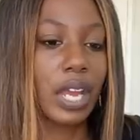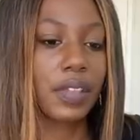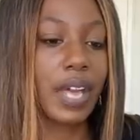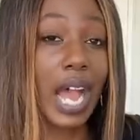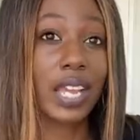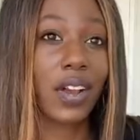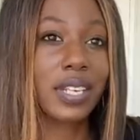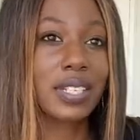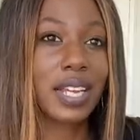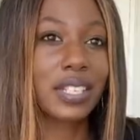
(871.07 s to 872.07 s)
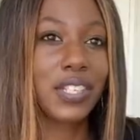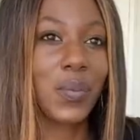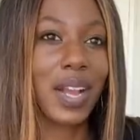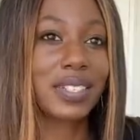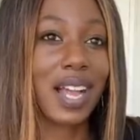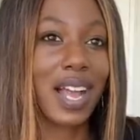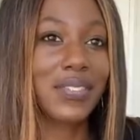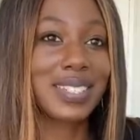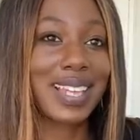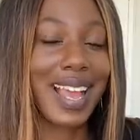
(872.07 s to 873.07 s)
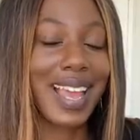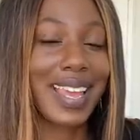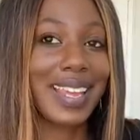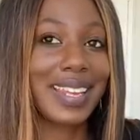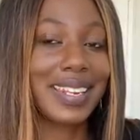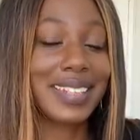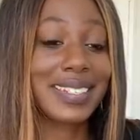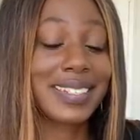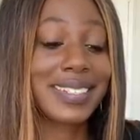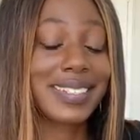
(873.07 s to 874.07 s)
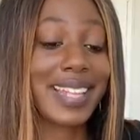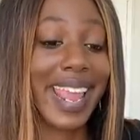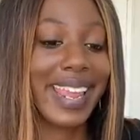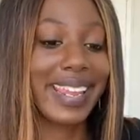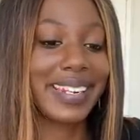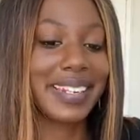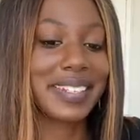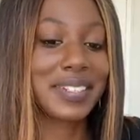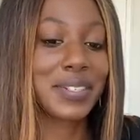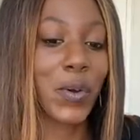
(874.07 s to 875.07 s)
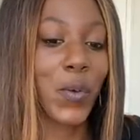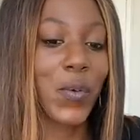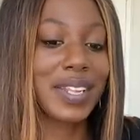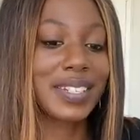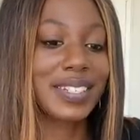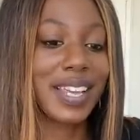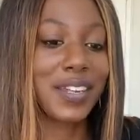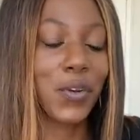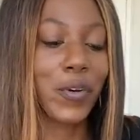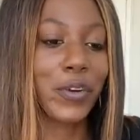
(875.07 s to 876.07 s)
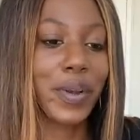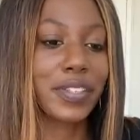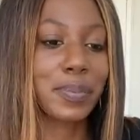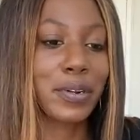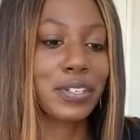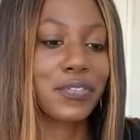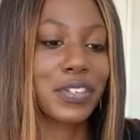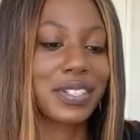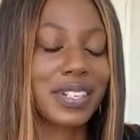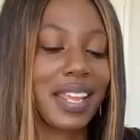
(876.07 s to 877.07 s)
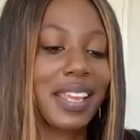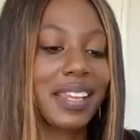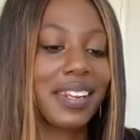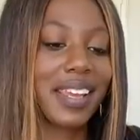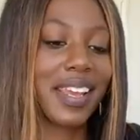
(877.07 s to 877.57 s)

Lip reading: The eye contact that you guys have is insane. It is so insane. No wonder why this person feels naked.